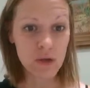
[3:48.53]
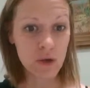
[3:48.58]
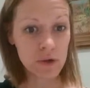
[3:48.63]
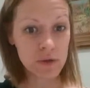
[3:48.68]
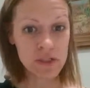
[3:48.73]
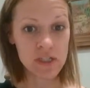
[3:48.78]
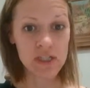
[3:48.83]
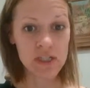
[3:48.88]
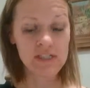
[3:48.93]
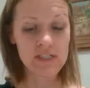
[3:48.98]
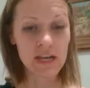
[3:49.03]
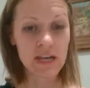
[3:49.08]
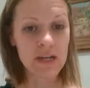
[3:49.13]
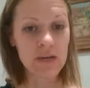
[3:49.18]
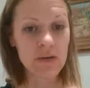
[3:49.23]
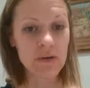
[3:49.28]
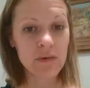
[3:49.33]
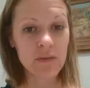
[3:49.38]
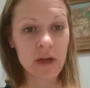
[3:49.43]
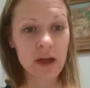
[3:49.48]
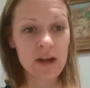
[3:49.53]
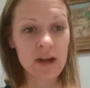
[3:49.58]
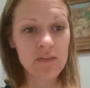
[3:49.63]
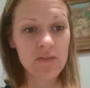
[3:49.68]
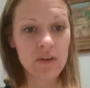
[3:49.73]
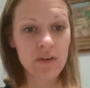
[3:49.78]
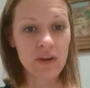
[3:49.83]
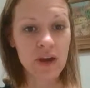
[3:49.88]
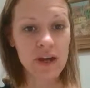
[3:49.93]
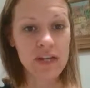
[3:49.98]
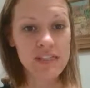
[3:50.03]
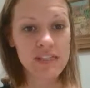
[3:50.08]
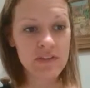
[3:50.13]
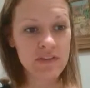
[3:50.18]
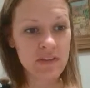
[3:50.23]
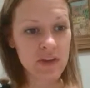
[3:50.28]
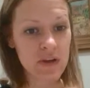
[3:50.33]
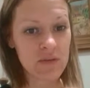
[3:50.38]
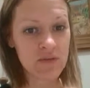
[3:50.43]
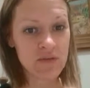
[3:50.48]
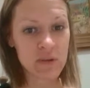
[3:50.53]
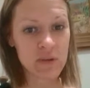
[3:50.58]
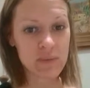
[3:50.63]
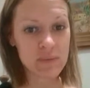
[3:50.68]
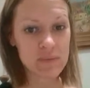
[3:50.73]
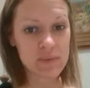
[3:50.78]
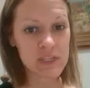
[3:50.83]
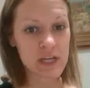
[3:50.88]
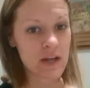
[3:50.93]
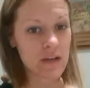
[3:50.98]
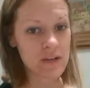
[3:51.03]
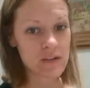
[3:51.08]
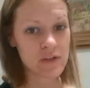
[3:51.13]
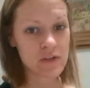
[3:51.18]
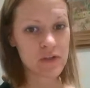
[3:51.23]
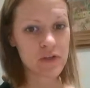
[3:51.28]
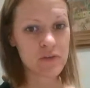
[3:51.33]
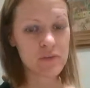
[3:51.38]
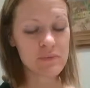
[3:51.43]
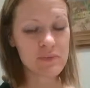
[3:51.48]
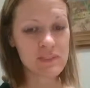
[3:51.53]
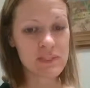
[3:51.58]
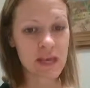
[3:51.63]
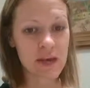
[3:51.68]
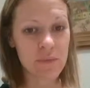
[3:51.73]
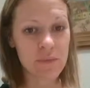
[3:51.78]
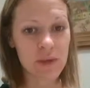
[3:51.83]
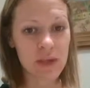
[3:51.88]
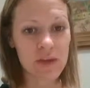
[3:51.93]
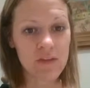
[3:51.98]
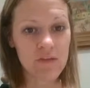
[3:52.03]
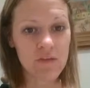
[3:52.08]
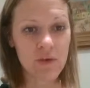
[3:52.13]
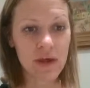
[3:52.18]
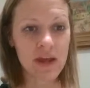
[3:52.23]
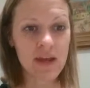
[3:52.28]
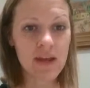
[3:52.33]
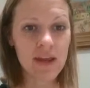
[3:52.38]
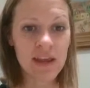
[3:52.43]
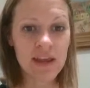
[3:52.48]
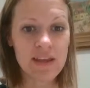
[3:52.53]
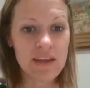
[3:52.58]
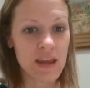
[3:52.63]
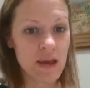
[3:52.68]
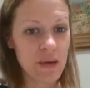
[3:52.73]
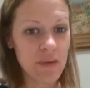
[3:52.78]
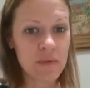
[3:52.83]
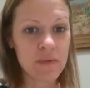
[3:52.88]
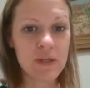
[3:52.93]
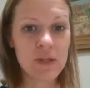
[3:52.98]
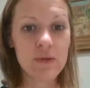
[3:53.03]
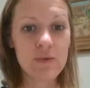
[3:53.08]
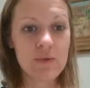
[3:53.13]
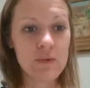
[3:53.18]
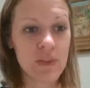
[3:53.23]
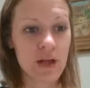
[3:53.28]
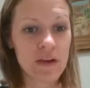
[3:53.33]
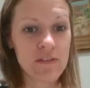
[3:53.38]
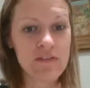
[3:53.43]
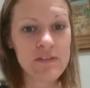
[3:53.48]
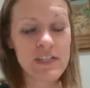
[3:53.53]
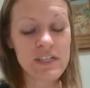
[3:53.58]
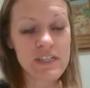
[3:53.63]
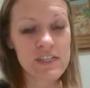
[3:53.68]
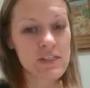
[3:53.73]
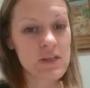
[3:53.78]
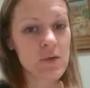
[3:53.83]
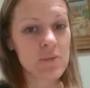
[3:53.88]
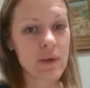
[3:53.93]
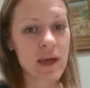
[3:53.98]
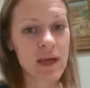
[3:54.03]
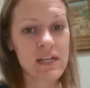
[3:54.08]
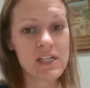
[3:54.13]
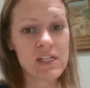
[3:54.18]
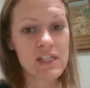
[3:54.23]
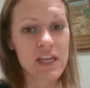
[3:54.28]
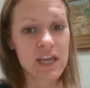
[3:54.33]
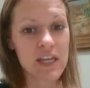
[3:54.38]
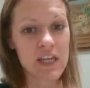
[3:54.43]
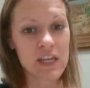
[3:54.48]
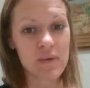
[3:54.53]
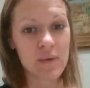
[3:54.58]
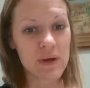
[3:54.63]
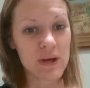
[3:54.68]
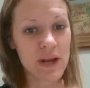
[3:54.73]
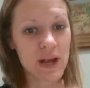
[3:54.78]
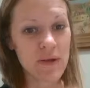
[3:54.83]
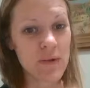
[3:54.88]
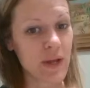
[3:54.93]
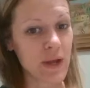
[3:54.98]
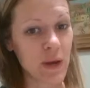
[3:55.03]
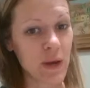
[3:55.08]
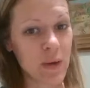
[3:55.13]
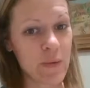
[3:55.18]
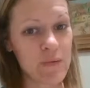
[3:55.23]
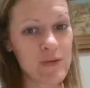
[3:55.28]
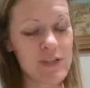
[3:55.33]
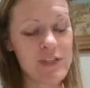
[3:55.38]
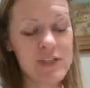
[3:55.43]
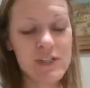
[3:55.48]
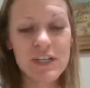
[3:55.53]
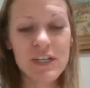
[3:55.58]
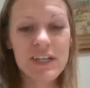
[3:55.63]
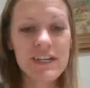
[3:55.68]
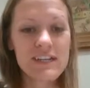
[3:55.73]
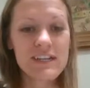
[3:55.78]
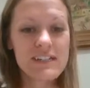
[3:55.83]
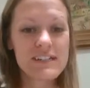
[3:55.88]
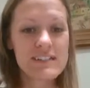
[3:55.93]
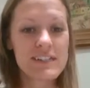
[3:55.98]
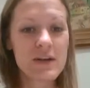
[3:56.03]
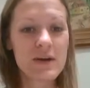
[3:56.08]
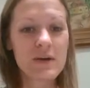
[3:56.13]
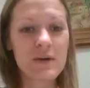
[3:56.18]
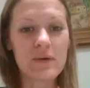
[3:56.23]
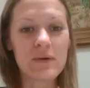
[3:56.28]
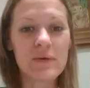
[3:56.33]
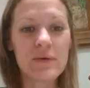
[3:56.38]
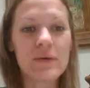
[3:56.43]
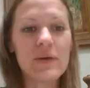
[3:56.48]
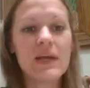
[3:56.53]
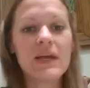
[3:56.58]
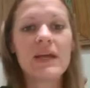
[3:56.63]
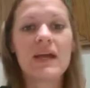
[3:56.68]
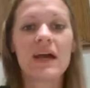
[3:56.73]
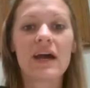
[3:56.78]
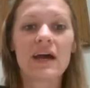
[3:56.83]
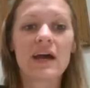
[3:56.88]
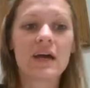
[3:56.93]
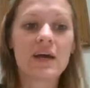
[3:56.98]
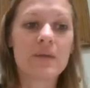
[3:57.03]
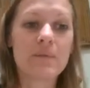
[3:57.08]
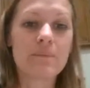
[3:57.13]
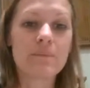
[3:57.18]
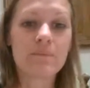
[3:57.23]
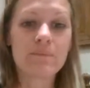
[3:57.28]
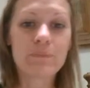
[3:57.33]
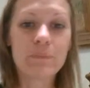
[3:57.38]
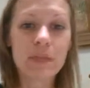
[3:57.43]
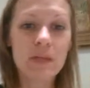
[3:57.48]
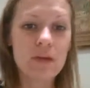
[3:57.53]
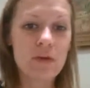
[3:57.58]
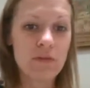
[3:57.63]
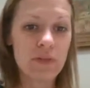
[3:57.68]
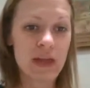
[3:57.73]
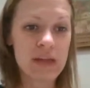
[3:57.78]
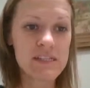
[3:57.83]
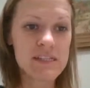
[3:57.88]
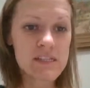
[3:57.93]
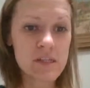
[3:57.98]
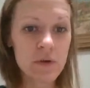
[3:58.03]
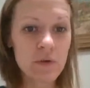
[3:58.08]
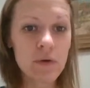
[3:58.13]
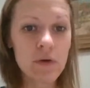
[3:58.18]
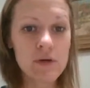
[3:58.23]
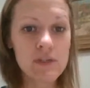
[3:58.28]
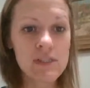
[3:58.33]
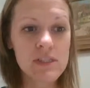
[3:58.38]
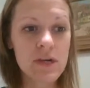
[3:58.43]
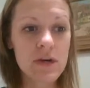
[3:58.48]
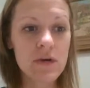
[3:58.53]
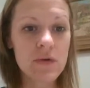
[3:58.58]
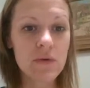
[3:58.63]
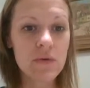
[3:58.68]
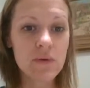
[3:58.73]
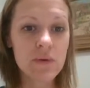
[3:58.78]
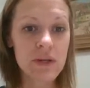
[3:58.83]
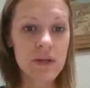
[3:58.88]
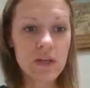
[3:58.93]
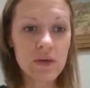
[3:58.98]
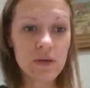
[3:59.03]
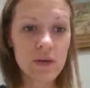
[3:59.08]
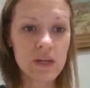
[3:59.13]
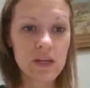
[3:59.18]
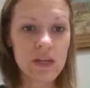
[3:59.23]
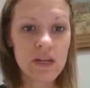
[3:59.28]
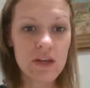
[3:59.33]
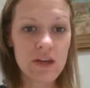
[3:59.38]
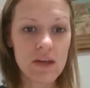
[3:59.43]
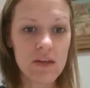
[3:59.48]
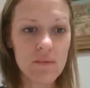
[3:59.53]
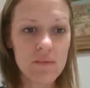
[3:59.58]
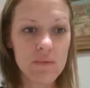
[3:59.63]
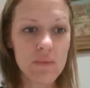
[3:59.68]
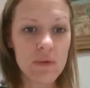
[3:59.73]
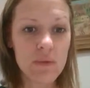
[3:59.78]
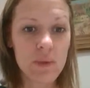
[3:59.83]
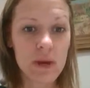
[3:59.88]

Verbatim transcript: coaches. I know a lot of you guys have come from challenge groups that we have run, and now you loved it so much that you are now a coach. So, um, you know, that's the course. So, you know, you need to be